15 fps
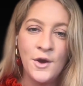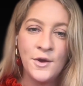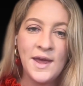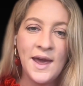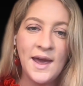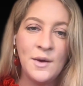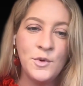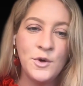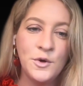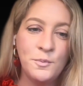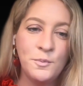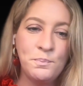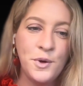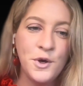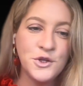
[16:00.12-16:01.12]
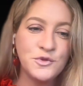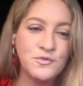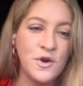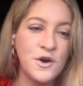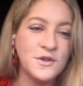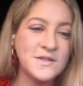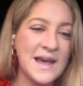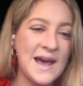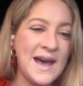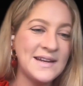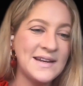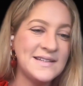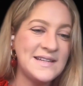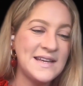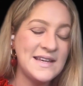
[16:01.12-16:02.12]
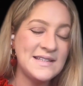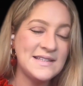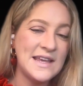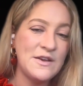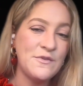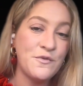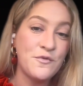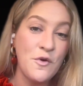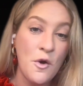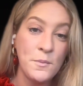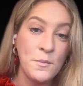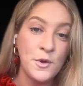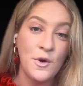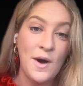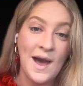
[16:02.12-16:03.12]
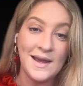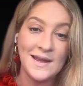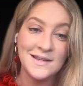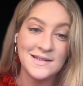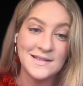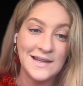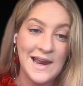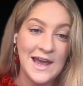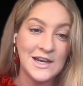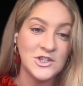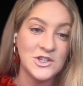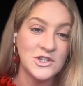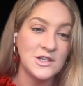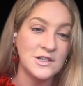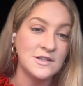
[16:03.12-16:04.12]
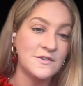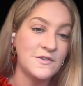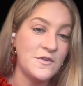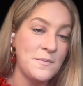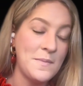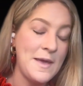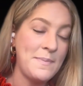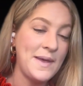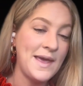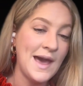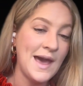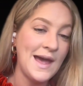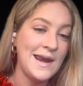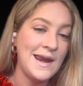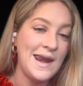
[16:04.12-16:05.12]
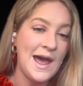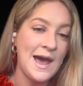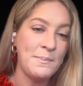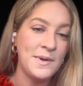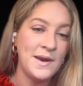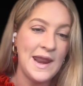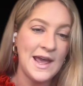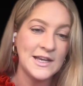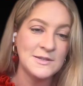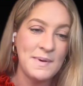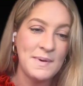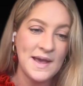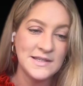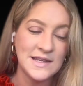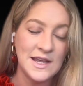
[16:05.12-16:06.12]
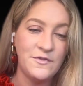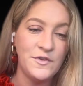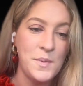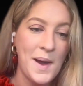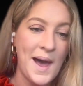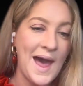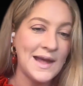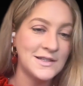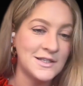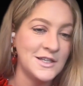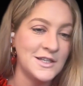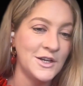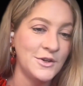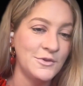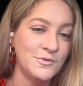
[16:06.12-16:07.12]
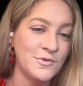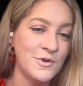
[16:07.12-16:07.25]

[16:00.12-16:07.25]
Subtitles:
Okay, and we'll push Ross and TC from your Accas selections for maybe a nap and next best if you had to.